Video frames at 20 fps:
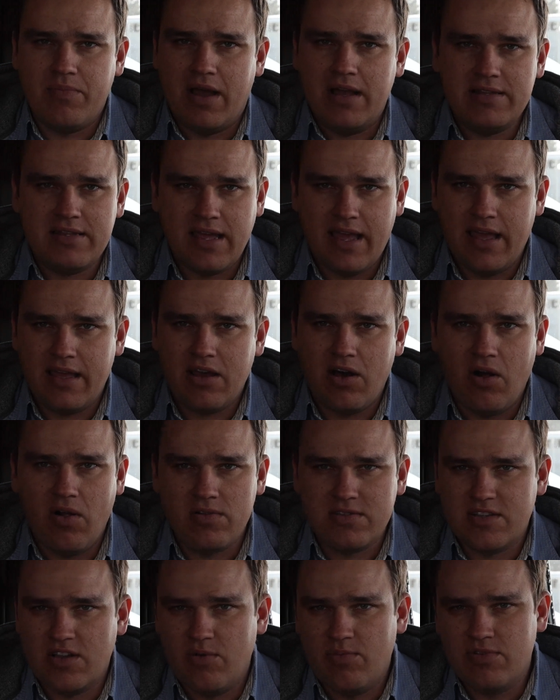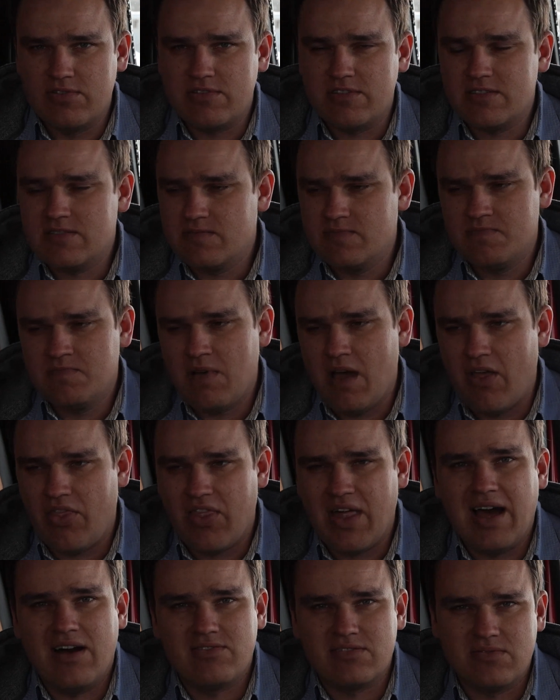My tank holds almost
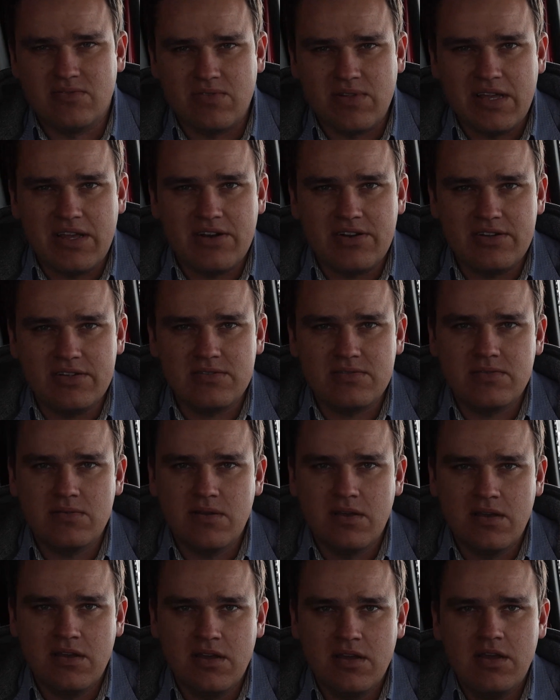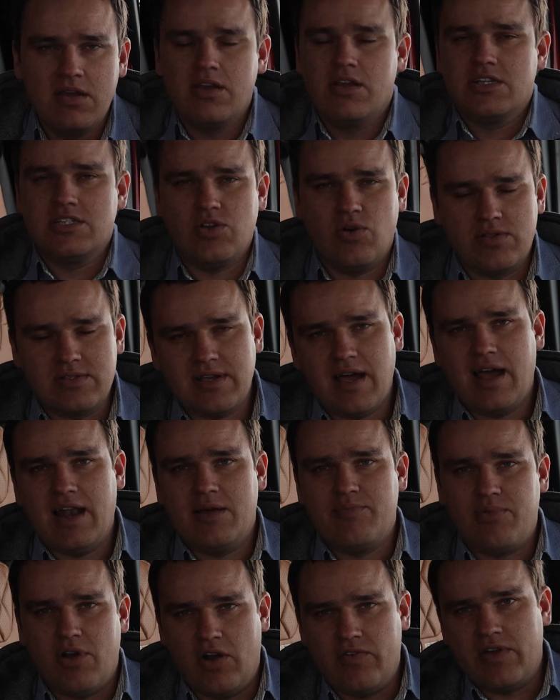1,000 liters. So it's
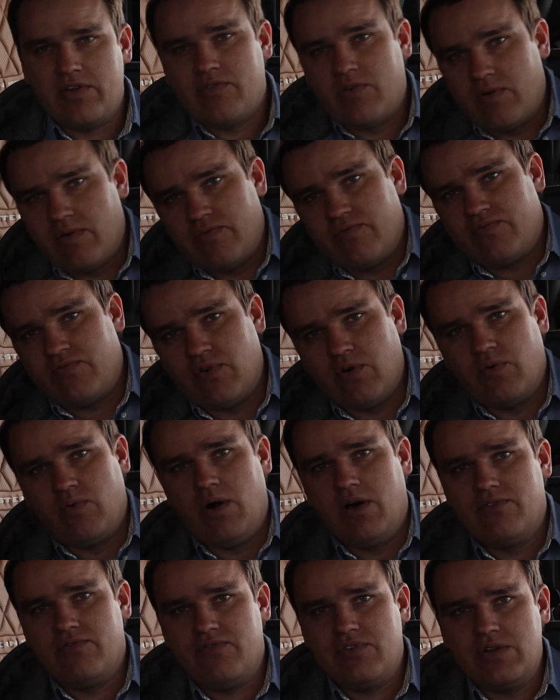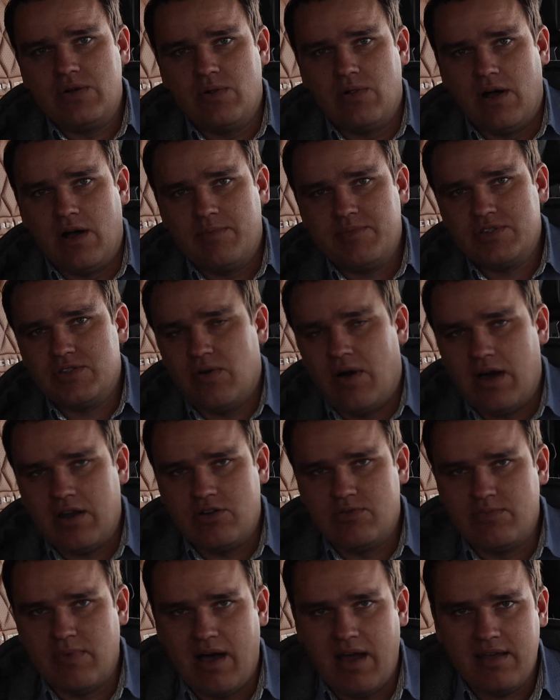kind of perfect for one fuel up, so I
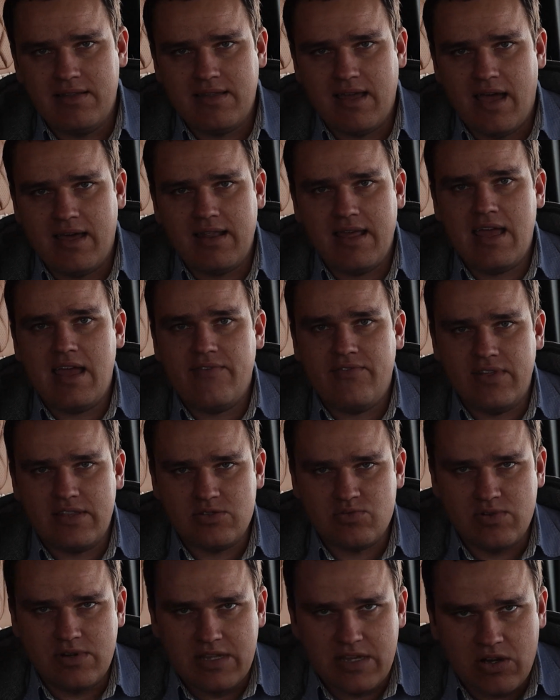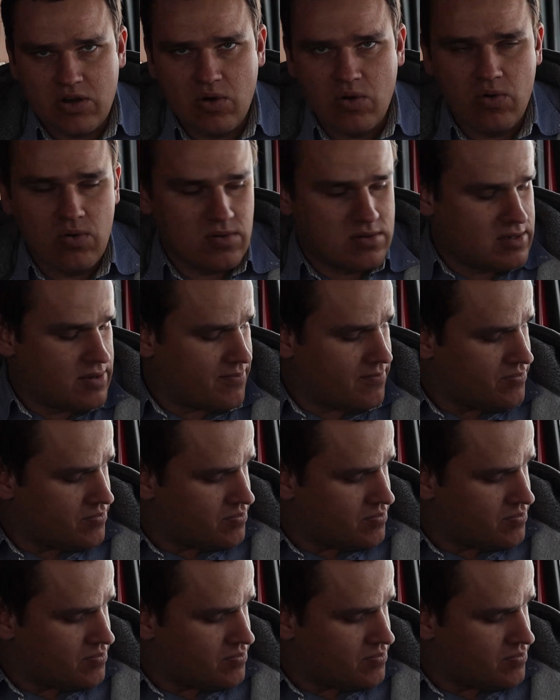don't mind that if it's really cold.